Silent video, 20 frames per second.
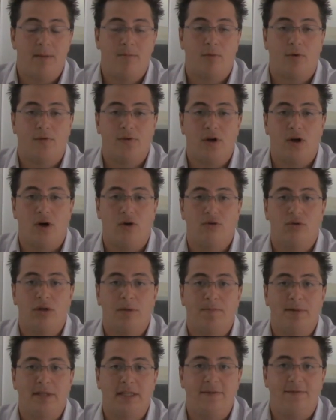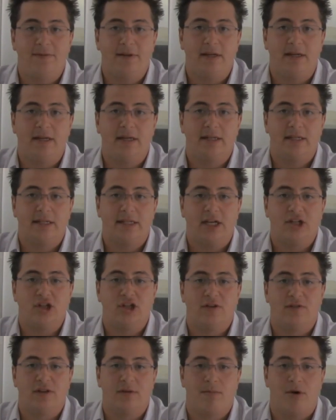Moving on to the Pacific
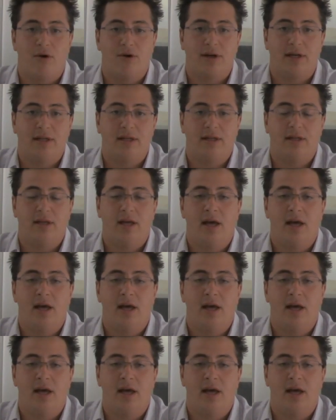section of the market.